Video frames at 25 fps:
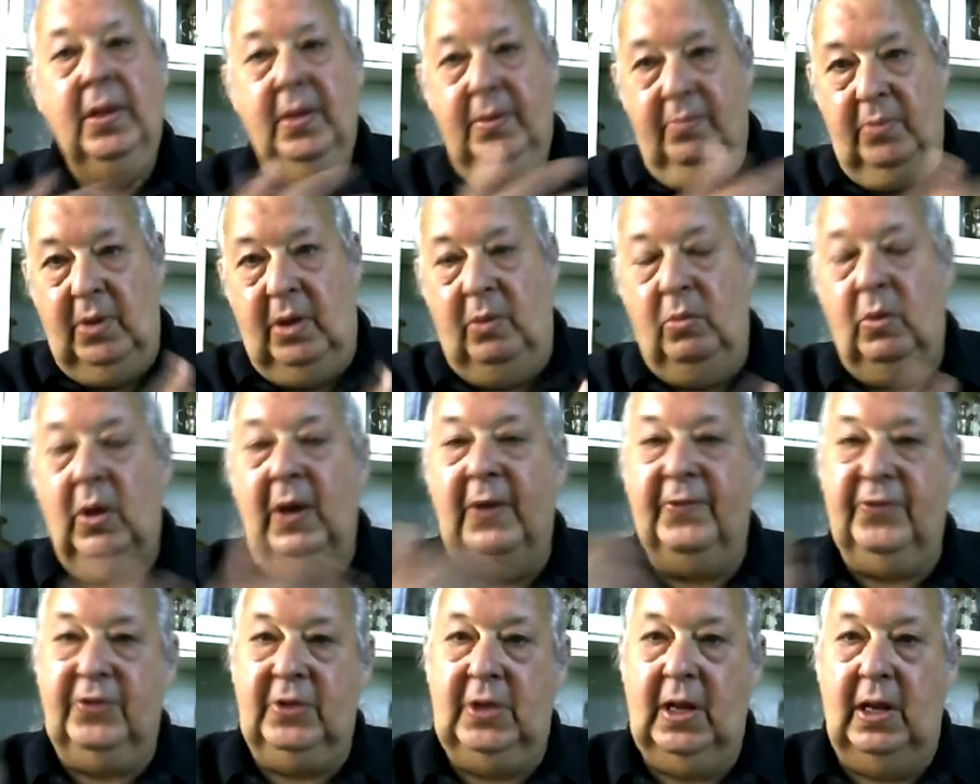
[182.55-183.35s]
My
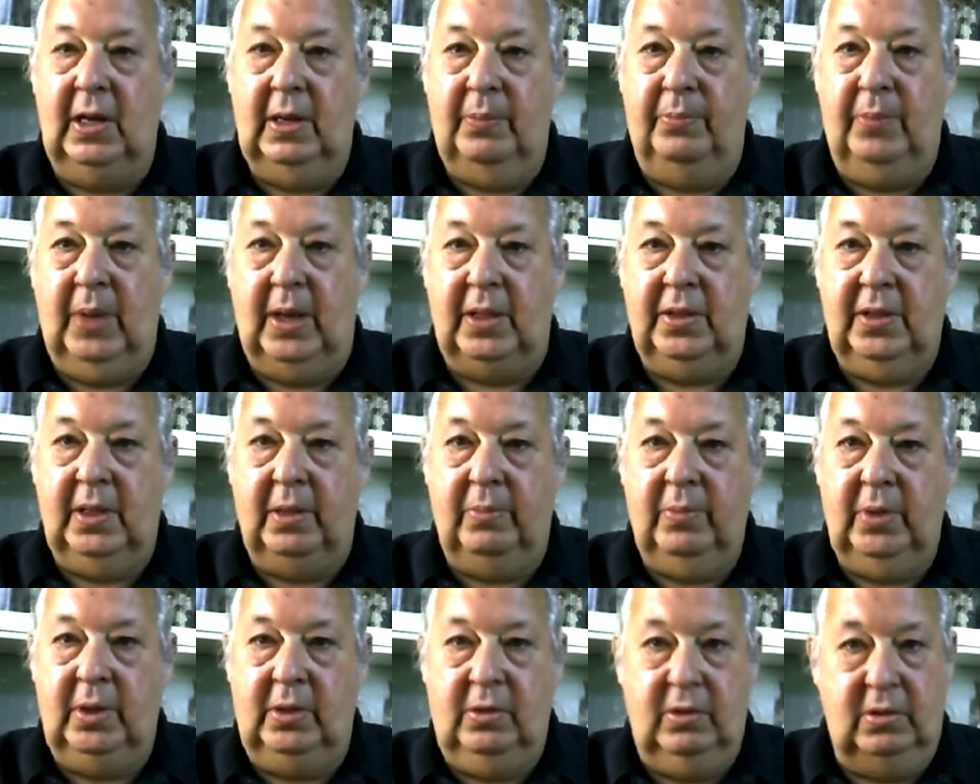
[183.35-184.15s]
wife's telepathy,
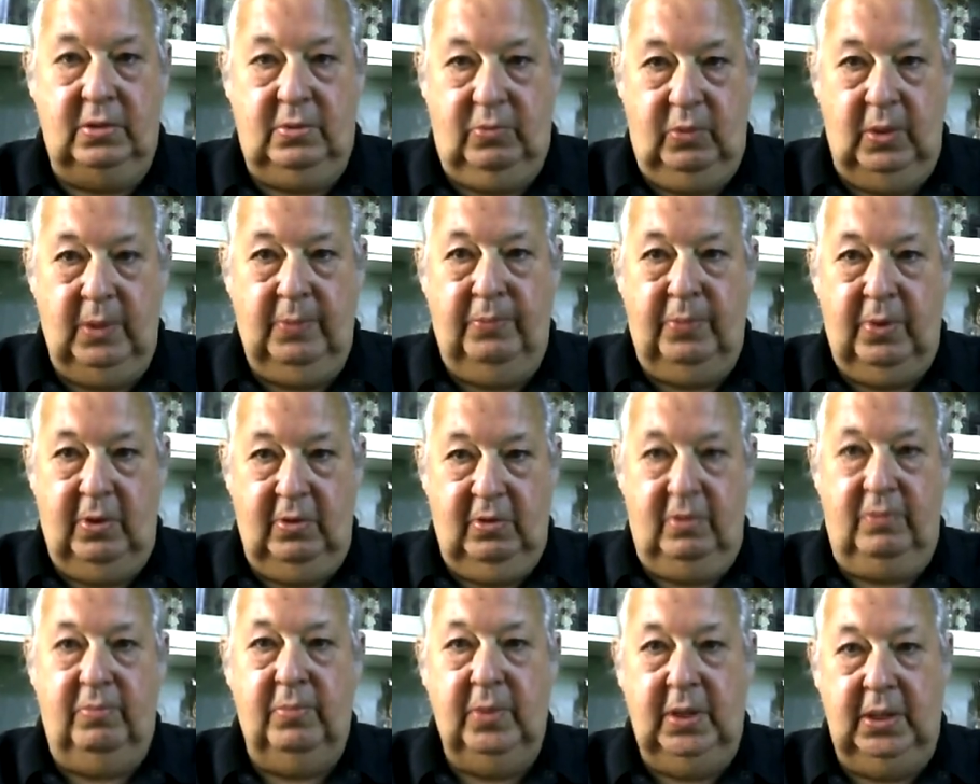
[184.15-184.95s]
because we're
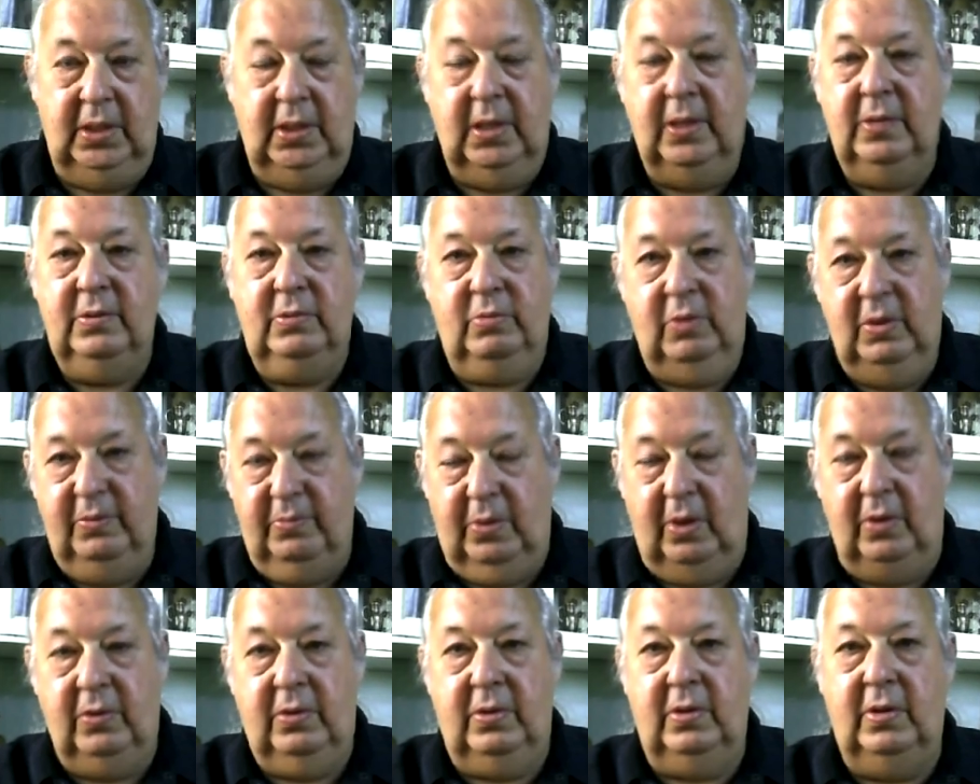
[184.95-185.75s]
both mediums, we
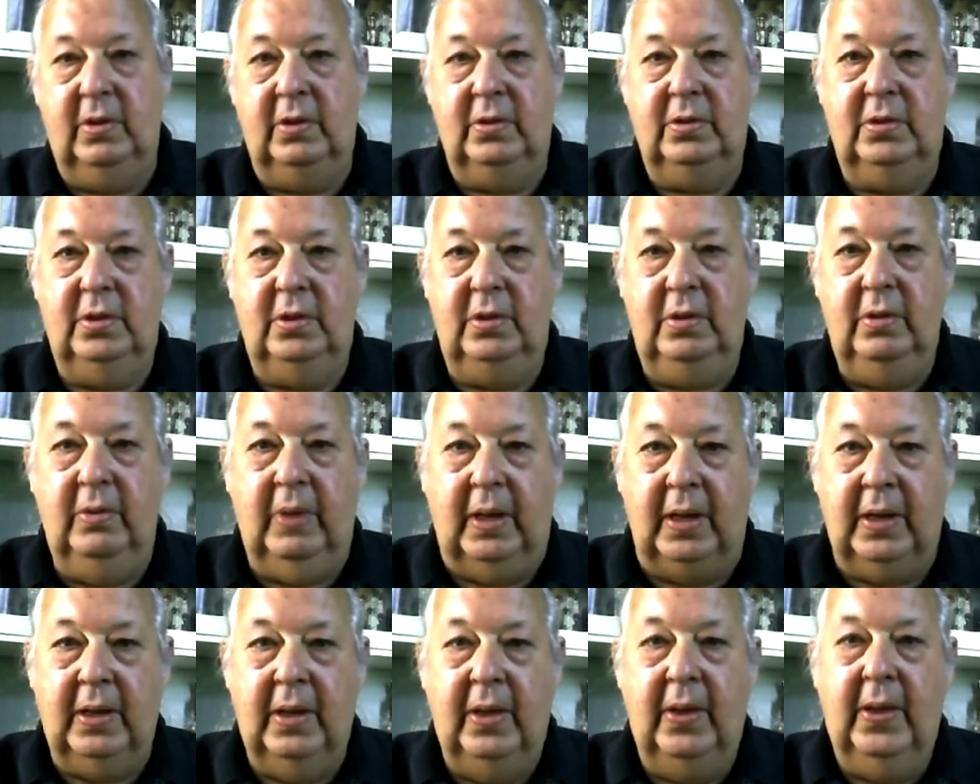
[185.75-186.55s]
both learnt to do
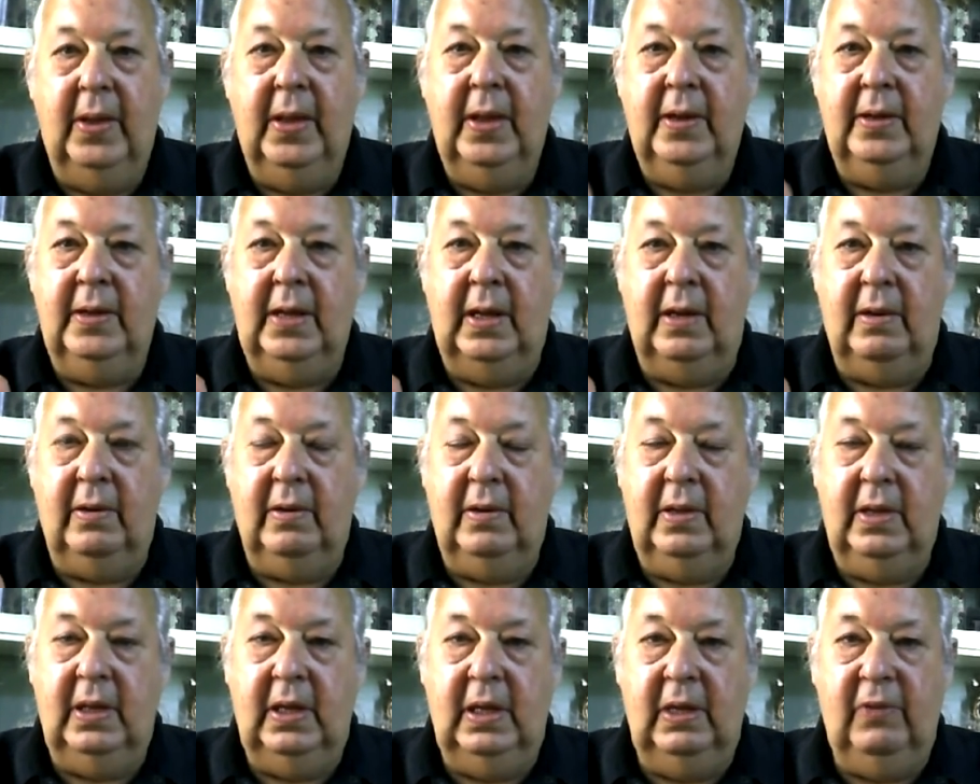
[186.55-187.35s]
it. Now,